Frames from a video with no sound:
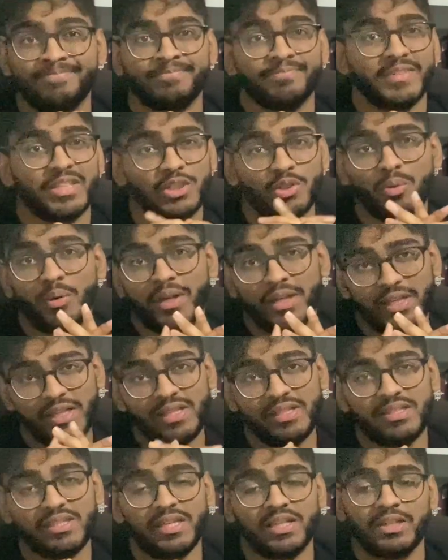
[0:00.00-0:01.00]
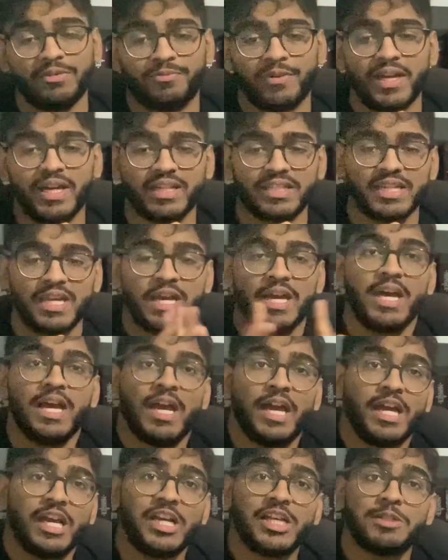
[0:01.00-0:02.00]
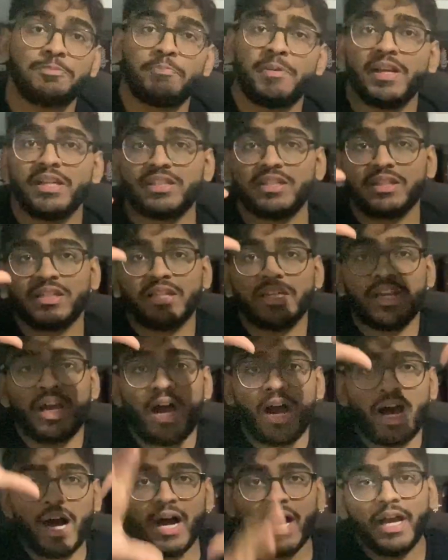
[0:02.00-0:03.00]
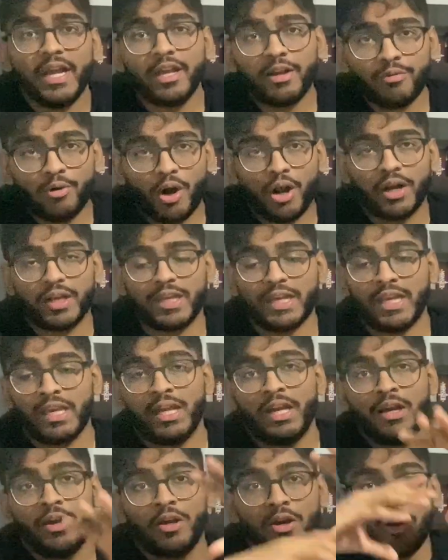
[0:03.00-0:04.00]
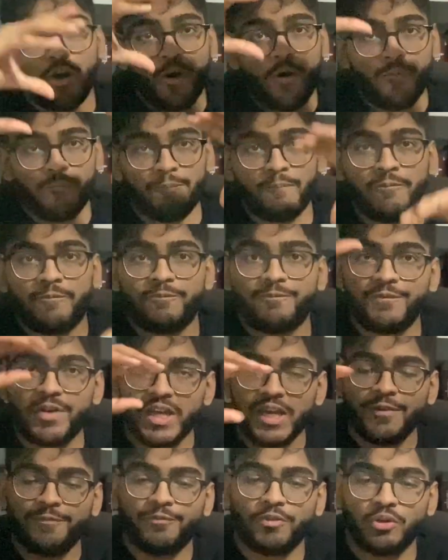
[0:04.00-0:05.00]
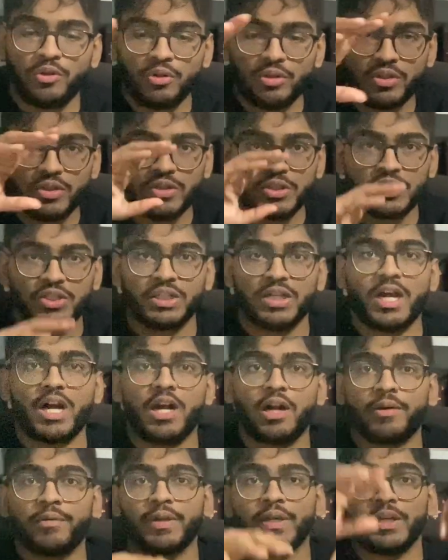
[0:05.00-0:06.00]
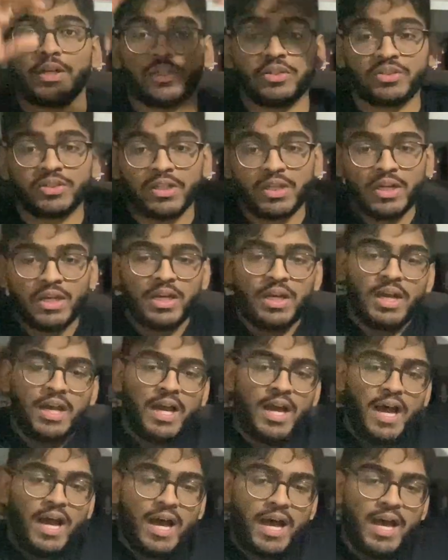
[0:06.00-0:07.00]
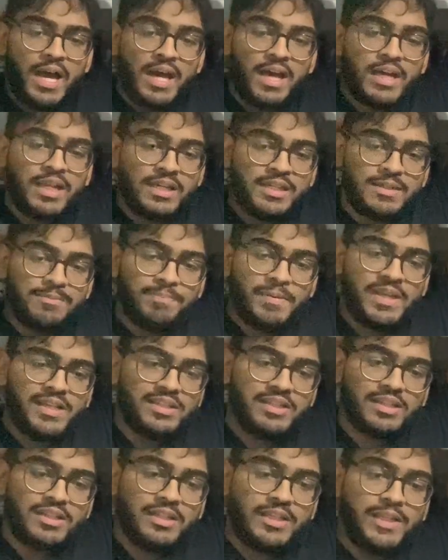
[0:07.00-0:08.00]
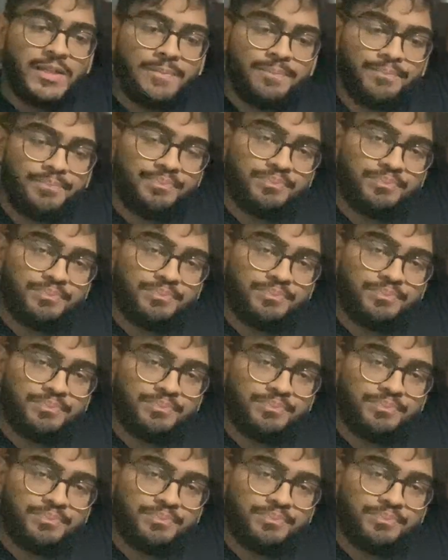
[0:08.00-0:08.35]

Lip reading: It's quite easy. In fact, it's basically a hierarchy of fearful scenarios, and basically